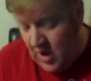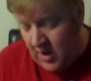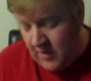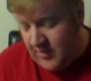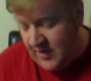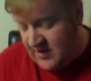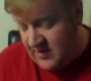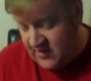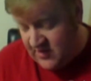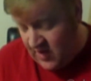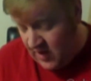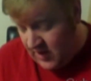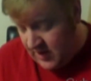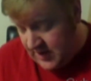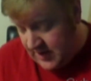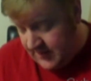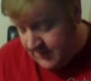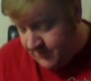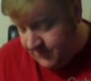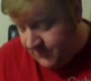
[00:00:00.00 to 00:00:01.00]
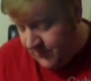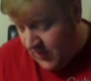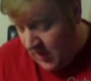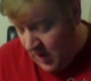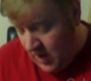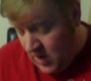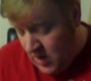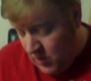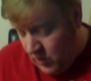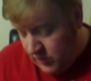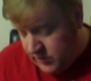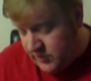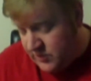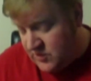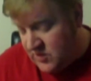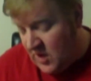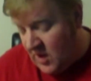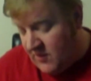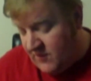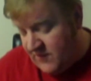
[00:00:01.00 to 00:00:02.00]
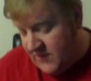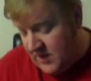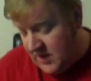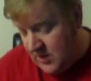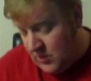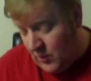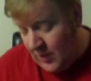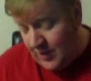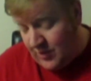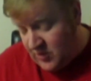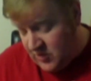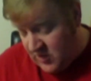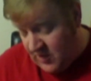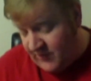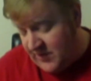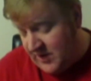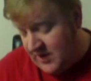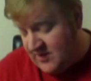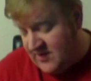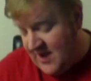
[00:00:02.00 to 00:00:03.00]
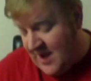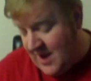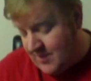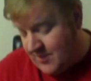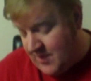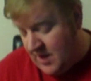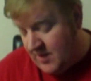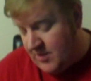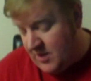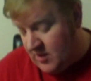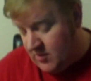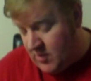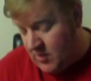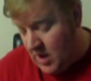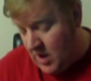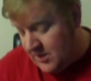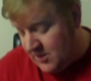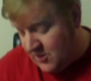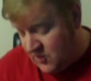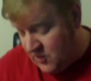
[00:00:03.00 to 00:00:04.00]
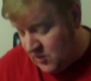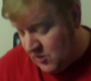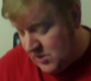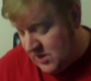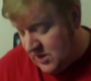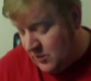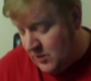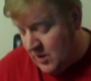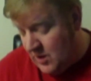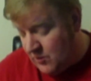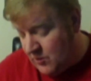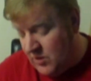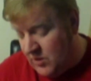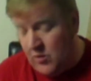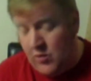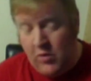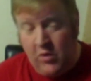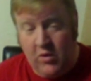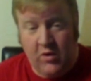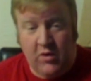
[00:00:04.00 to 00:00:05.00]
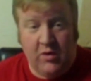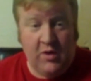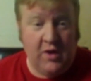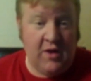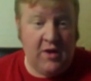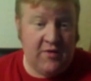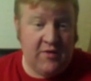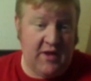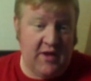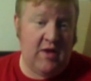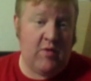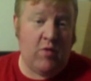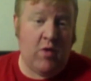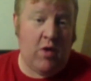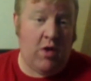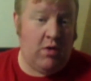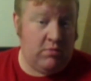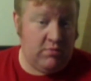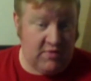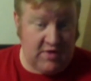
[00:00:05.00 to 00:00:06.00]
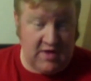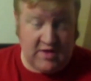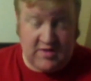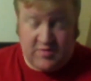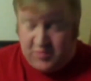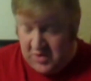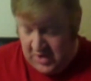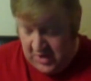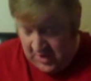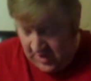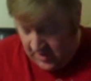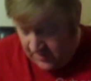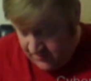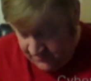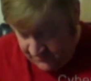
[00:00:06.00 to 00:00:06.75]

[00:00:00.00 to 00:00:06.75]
augmented targeting. When resolving attack made by the modelless unit, you can re-roll the hit roll. So that's pretty good.